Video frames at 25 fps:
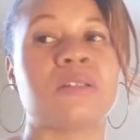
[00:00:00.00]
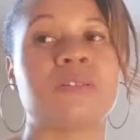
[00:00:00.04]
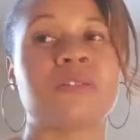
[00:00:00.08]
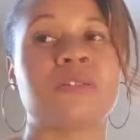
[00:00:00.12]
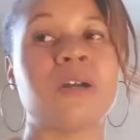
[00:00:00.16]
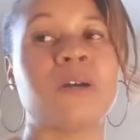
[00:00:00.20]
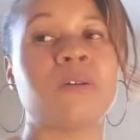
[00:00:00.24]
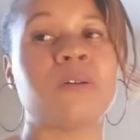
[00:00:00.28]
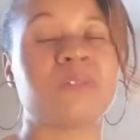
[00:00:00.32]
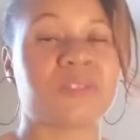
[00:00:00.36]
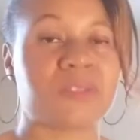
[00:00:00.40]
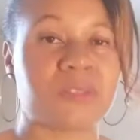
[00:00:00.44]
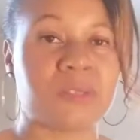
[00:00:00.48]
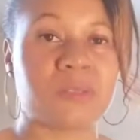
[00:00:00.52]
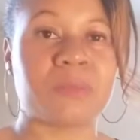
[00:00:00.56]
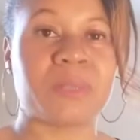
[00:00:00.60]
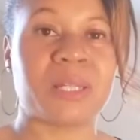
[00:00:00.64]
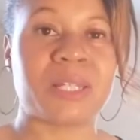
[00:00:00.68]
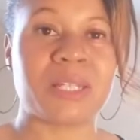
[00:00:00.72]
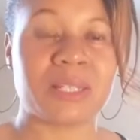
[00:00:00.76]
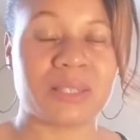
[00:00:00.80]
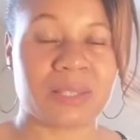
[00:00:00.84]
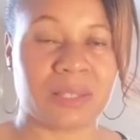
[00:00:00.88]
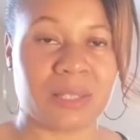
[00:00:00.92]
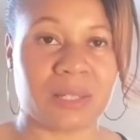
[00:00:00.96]
Don't assume
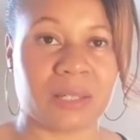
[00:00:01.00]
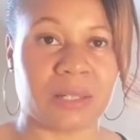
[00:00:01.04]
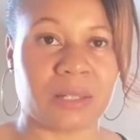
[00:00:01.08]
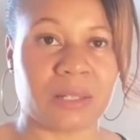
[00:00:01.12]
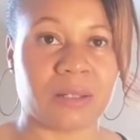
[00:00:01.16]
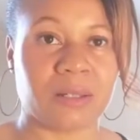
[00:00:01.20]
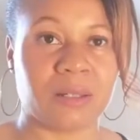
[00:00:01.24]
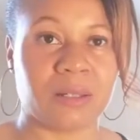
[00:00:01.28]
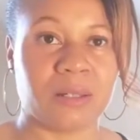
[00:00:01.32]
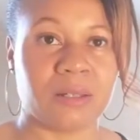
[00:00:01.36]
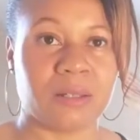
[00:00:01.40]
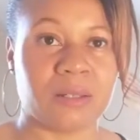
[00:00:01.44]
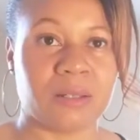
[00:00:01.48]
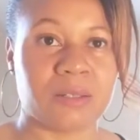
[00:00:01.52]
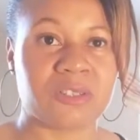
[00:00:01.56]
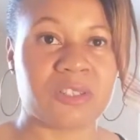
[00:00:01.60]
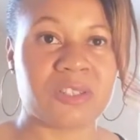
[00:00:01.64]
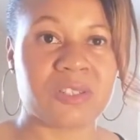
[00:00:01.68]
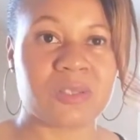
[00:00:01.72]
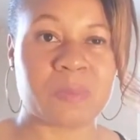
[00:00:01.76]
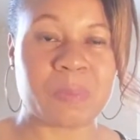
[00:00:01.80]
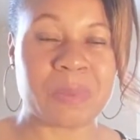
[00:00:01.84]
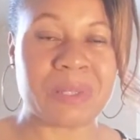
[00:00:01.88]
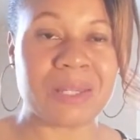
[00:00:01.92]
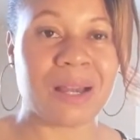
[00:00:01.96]
anything.
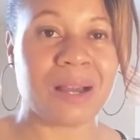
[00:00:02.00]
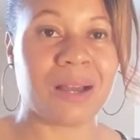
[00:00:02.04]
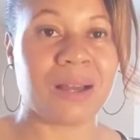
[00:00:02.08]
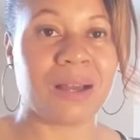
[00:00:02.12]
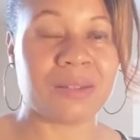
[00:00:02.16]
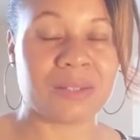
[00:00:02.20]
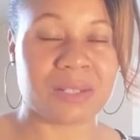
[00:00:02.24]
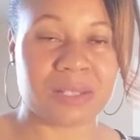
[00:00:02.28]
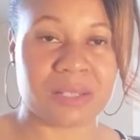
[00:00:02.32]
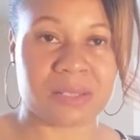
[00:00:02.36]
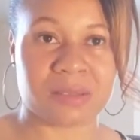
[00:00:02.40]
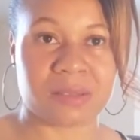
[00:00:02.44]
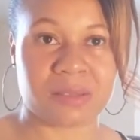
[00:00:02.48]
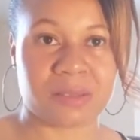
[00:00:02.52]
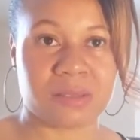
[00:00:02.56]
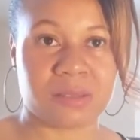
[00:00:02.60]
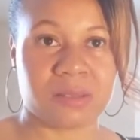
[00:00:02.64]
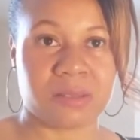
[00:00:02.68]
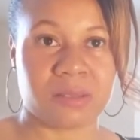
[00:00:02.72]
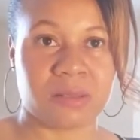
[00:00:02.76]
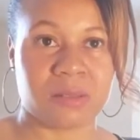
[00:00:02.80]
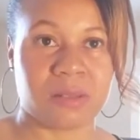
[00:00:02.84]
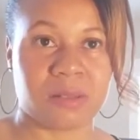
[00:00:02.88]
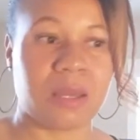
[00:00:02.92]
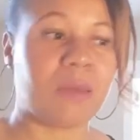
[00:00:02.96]
Just be honest
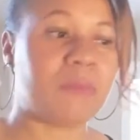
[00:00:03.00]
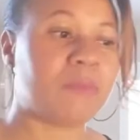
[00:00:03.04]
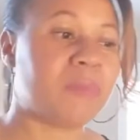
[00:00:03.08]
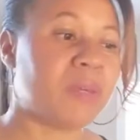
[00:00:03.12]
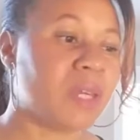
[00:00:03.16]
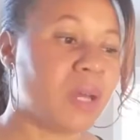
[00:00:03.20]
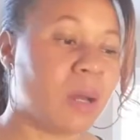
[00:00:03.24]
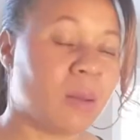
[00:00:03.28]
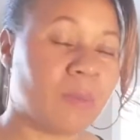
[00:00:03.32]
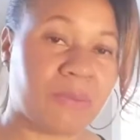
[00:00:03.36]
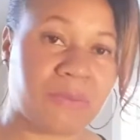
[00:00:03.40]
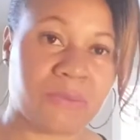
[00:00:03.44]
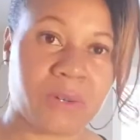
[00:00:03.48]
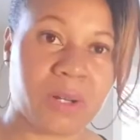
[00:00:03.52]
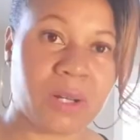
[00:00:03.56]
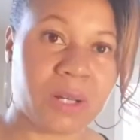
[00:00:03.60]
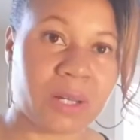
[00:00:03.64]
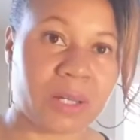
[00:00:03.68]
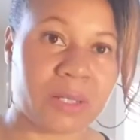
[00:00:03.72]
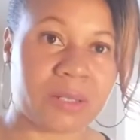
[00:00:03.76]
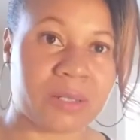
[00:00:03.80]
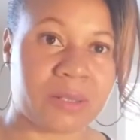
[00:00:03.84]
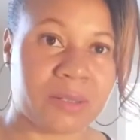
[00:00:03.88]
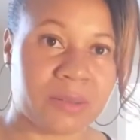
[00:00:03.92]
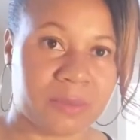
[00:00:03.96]
and be
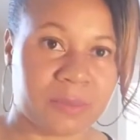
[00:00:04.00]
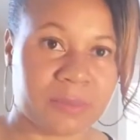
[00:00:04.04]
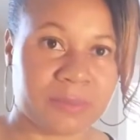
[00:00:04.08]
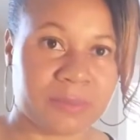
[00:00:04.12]
upfront.